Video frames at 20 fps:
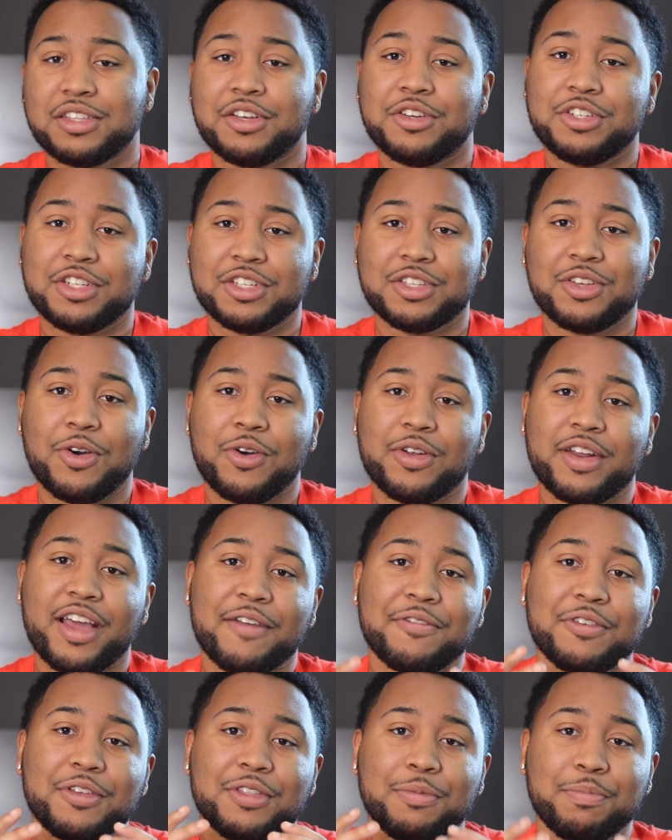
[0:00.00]
They're just going
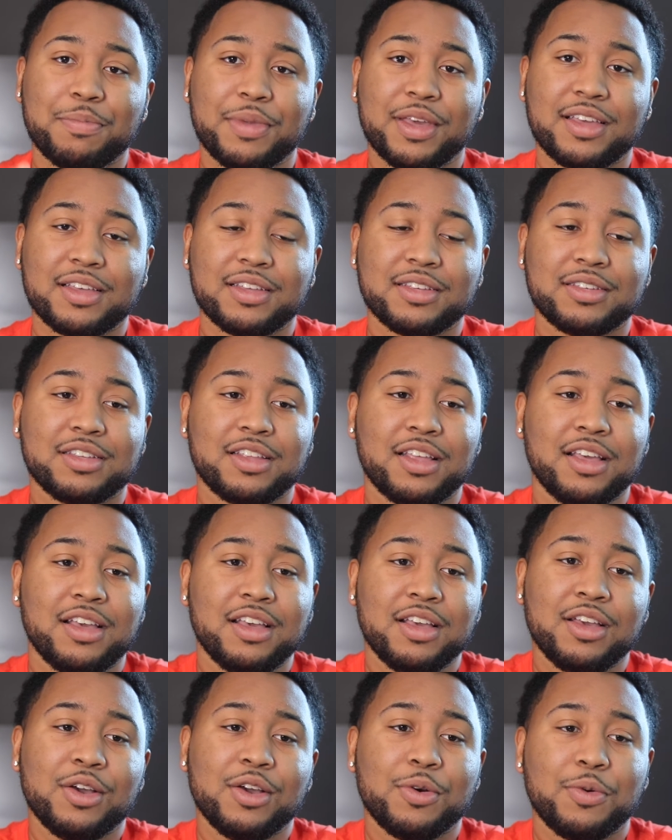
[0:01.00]
after the biggest
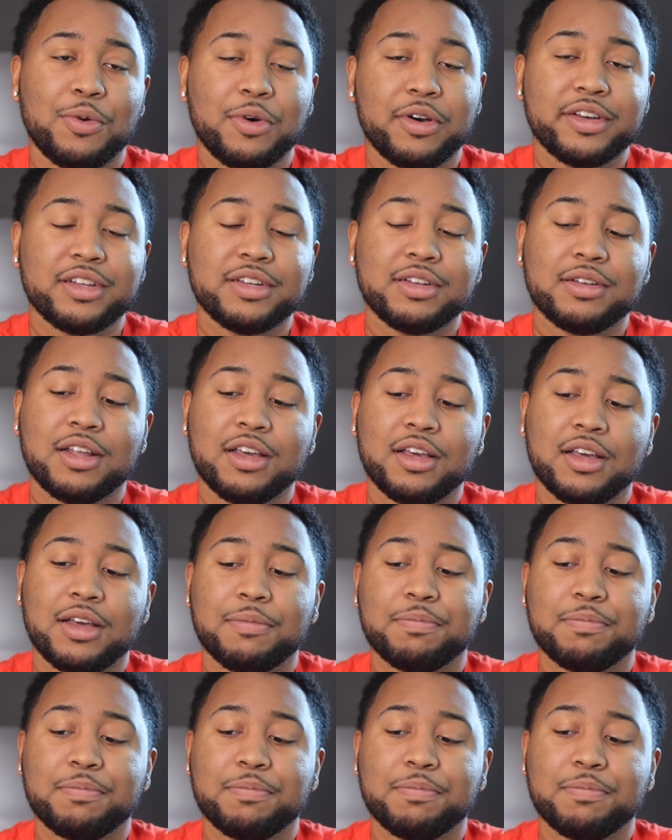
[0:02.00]
one.